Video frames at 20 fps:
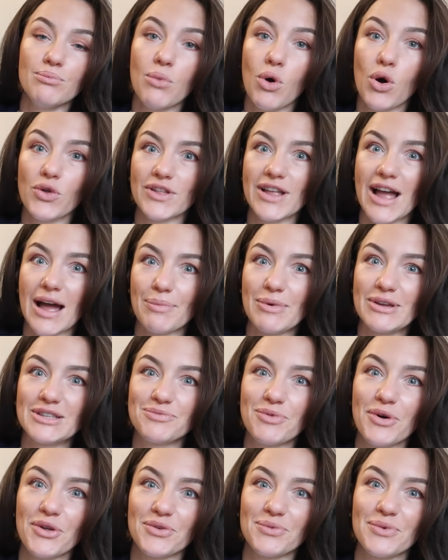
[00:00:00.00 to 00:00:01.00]
more than happy to
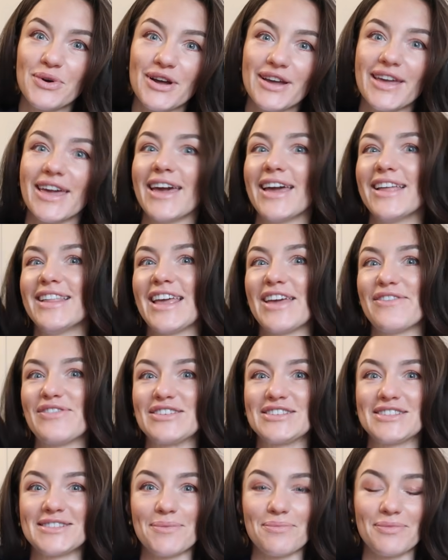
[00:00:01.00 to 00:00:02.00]
put the work in if
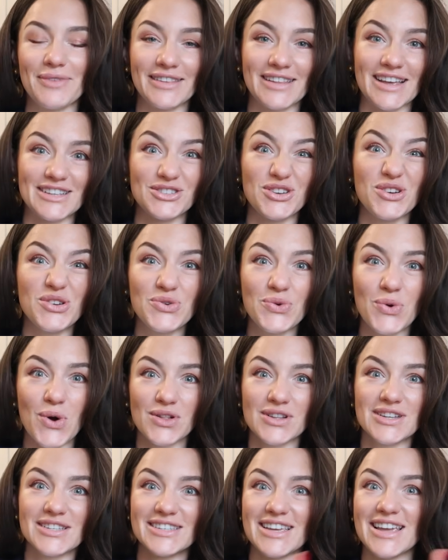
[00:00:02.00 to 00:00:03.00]
it's something that's good
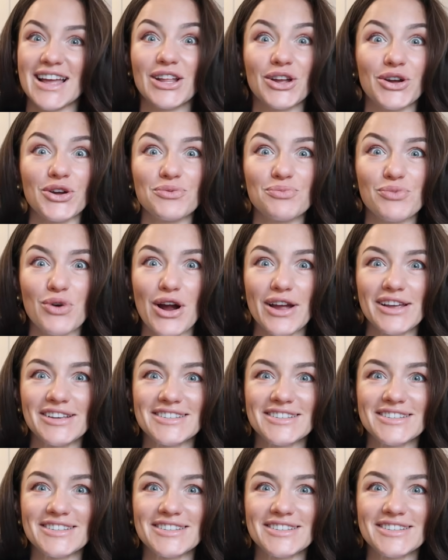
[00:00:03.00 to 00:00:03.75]
quality and a good price.